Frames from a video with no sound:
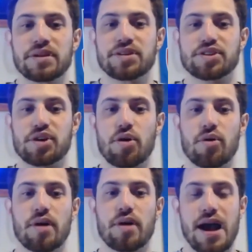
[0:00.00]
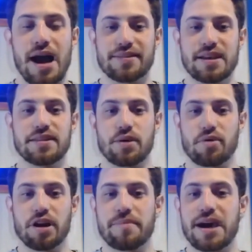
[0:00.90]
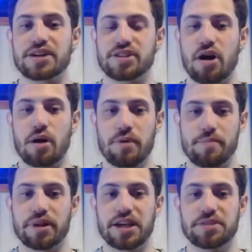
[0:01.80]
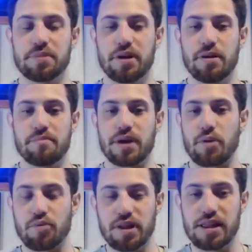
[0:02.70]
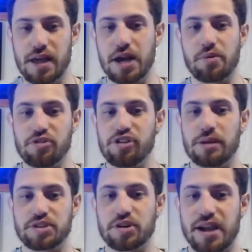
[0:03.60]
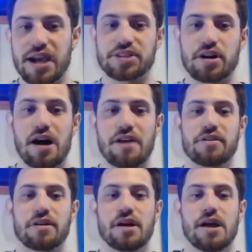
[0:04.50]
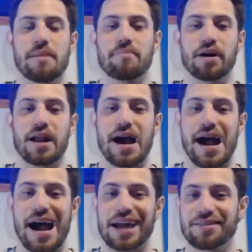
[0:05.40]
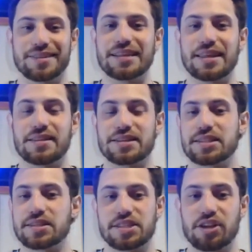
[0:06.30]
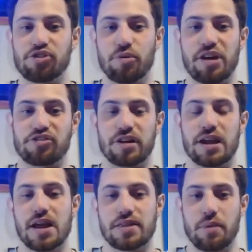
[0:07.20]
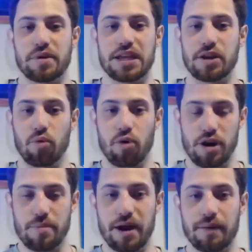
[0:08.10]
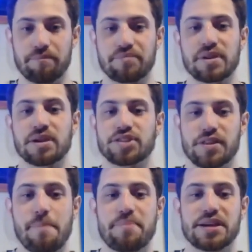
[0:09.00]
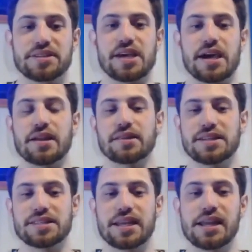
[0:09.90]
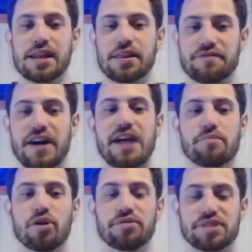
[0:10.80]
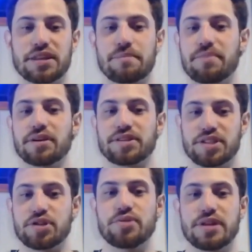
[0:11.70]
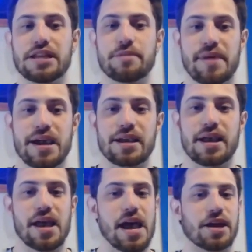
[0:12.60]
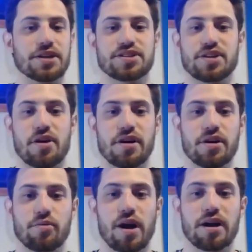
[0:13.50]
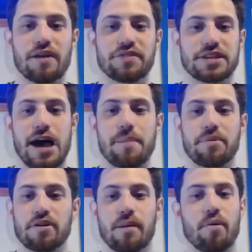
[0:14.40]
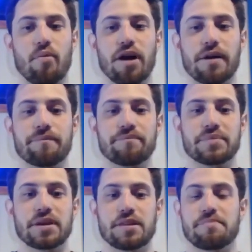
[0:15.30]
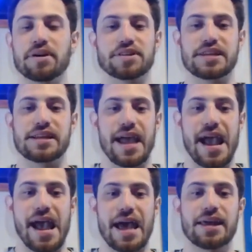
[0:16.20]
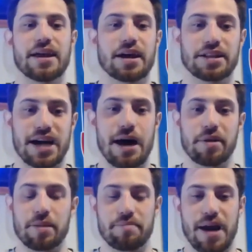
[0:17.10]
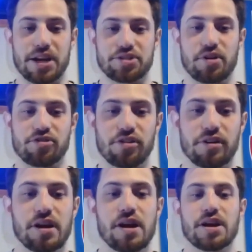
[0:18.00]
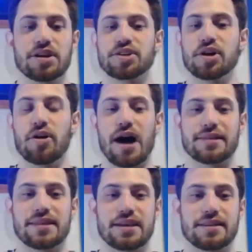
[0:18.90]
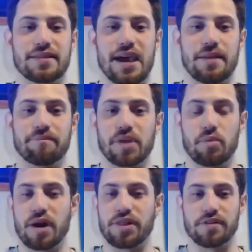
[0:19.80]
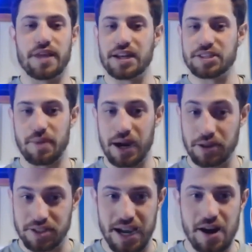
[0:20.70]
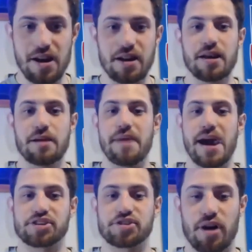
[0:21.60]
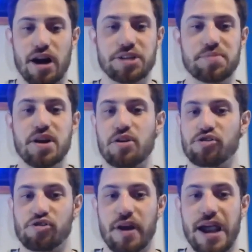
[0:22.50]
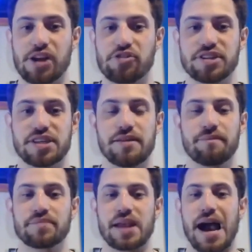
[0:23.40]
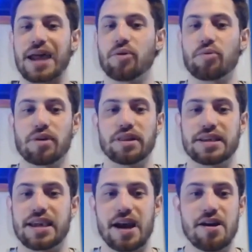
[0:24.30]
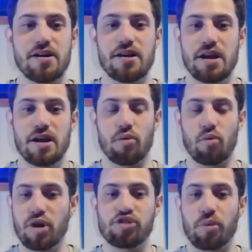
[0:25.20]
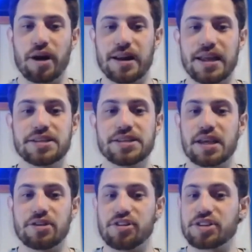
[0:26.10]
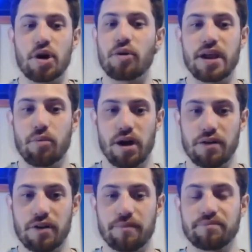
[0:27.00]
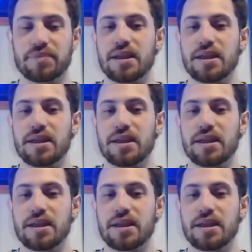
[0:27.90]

So I think that running backs are replaceable, but I really like what James Cook has to offer. But I don't think that this is a situation that we need to worry about. So that being said, let's get into the 5 moves that the Bills do need to make. And starting right off the top here, number 1, the Bills need to add a dominant pass rusher. So I think that whether that's Myles Garrett, Max Crosby, or Trey Hendrickson, I don't really care which one it is. Just go get one of them.